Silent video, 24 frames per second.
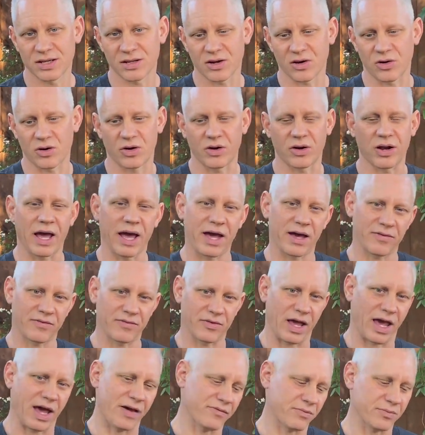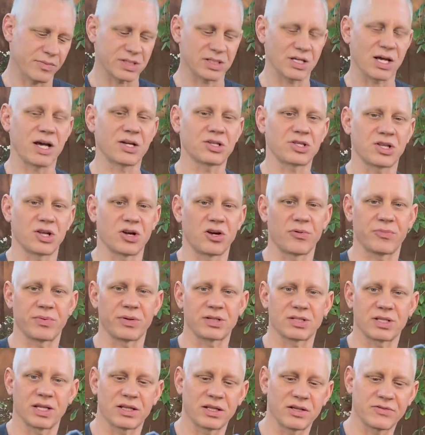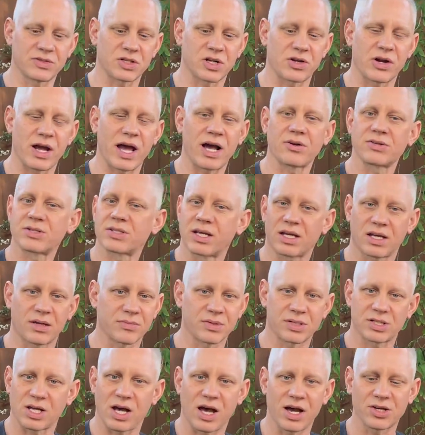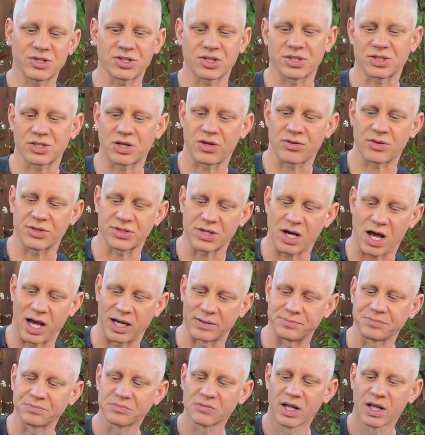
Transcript: or have a massage therapist that lives at our house that can massage us all the time.